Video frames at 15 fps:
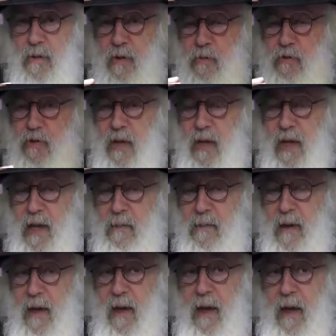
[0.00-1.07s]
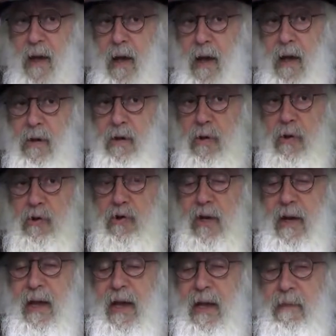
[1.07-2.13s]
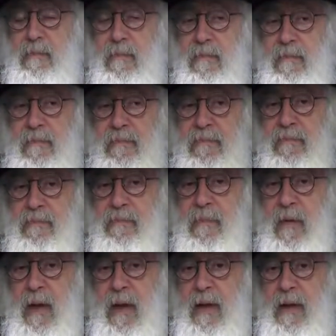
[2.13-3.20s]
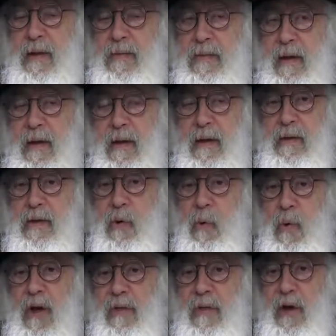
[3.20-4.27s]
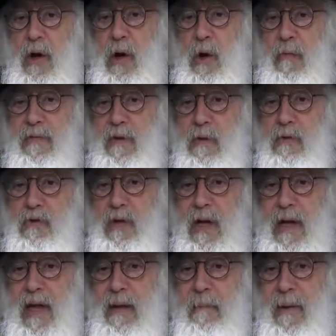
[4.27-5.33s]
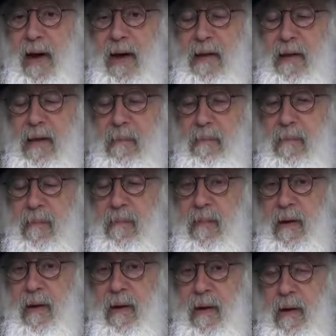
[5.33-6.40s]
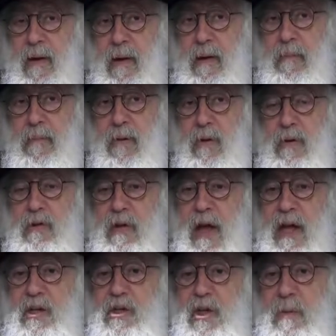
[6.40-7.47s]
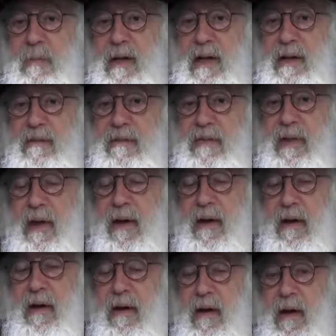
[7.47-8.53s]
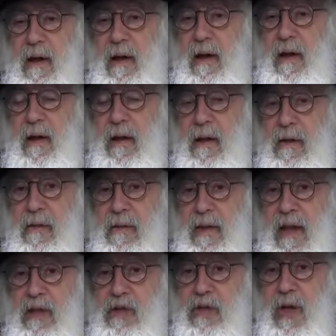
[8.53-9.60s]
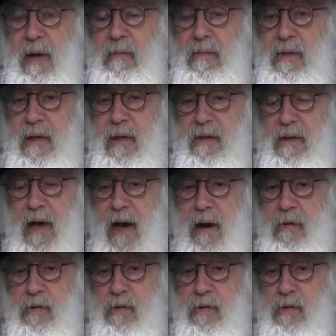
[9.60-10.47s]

the Beit Hamikdash was in Yerushalayim, in Yerushalayim, the, the weather of Yerushalayim mahkim because Hashem lived there.